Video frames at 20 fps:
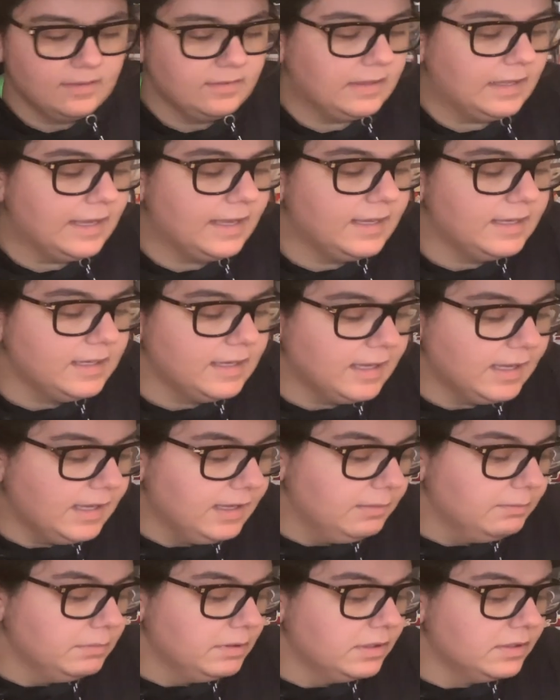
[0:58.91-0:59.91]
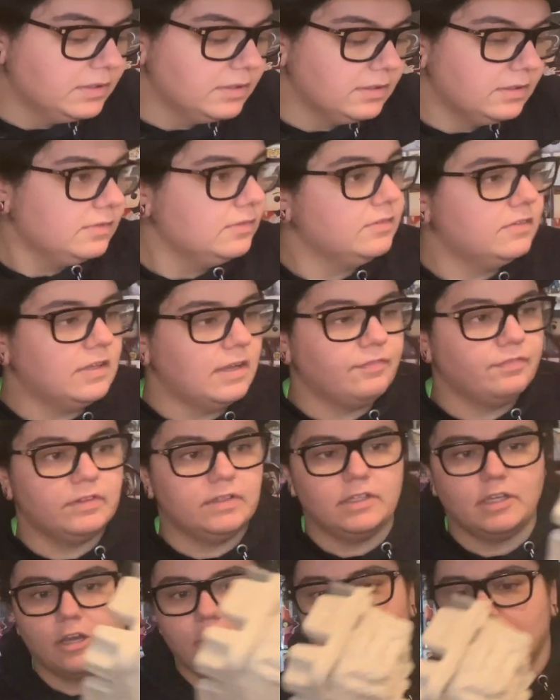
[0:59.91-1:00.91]
They
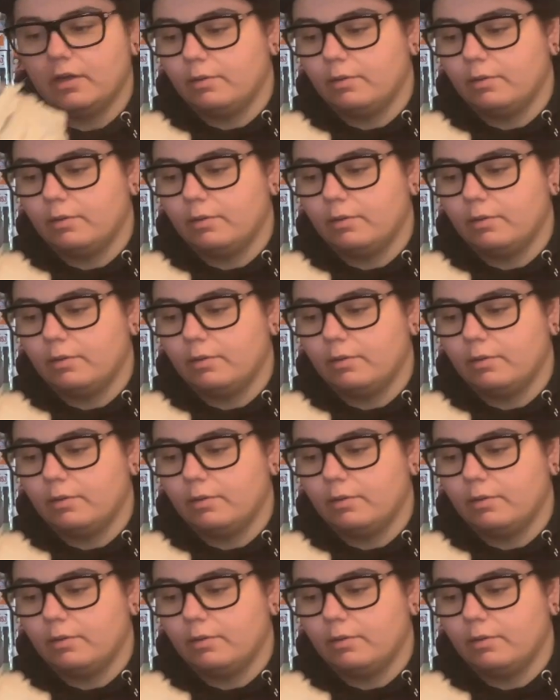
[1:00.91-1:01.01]
definitely go